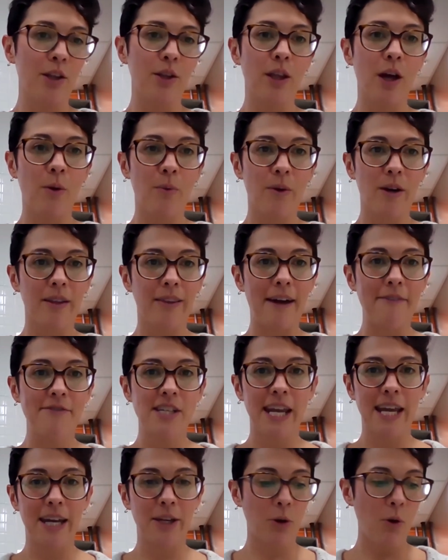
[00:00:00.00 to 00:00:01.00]
in the lower
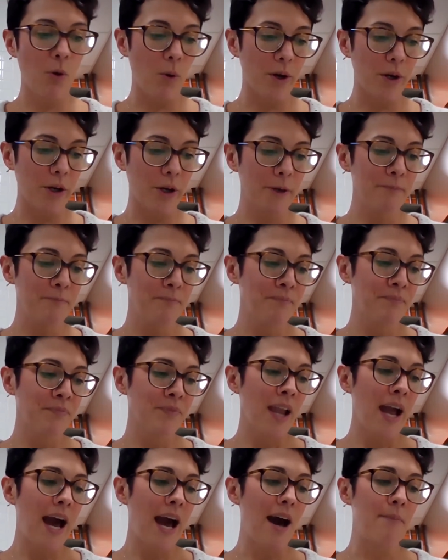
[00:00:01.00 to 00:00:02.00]
left-hand corner.
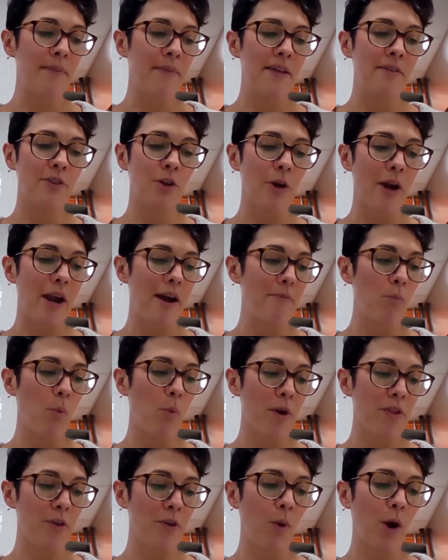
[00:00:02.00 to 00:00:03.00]
You're
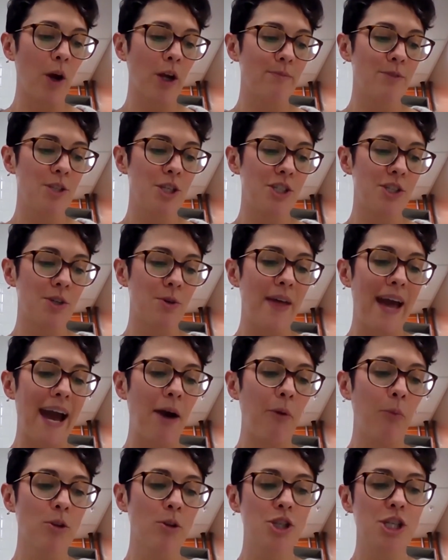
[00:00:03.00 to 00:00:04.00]
more than welcome to do
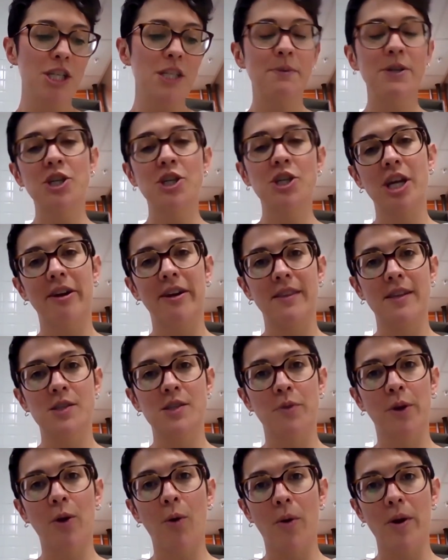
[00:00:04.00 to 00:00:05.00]
that. We'll just be sharing
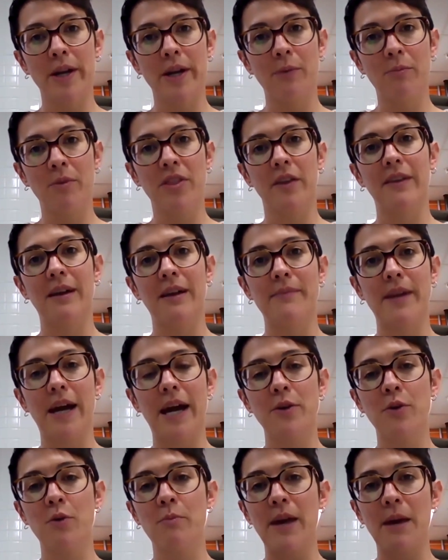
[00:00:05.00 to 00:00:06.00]
this recording with
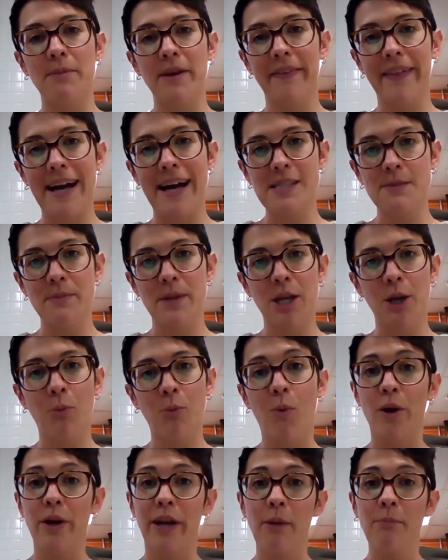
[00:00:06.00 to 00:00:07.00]
alumni who maybe last minute
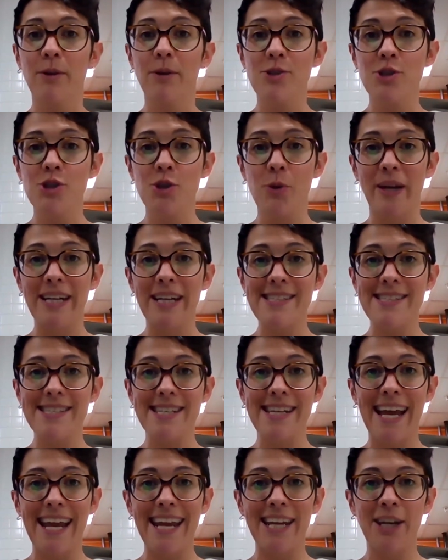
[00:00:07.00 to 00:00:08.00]
weren't able to join us
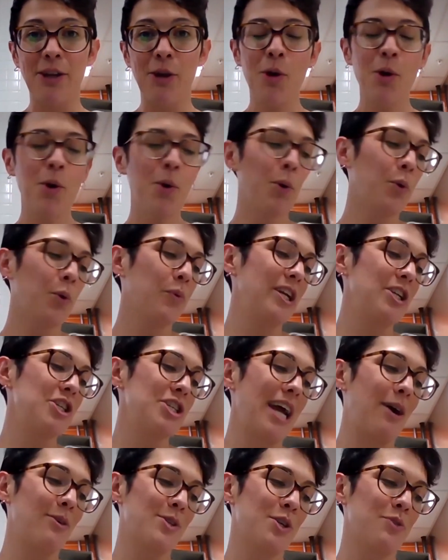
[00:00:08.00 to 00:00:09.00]
tonight, who reach
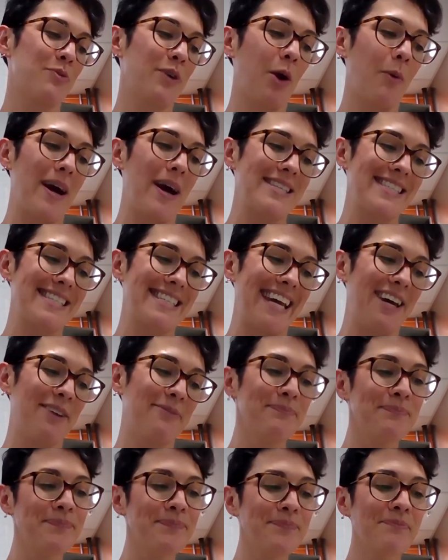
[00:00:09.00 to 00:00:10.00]
out to request it.
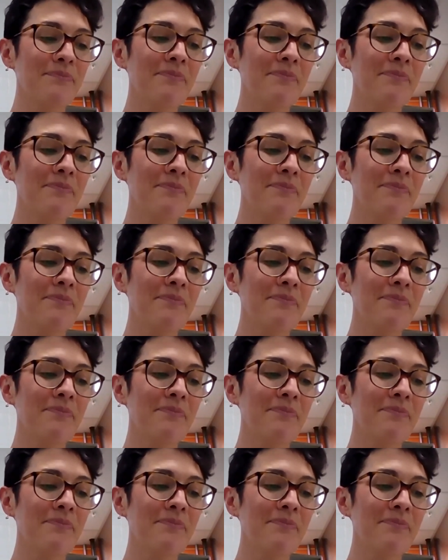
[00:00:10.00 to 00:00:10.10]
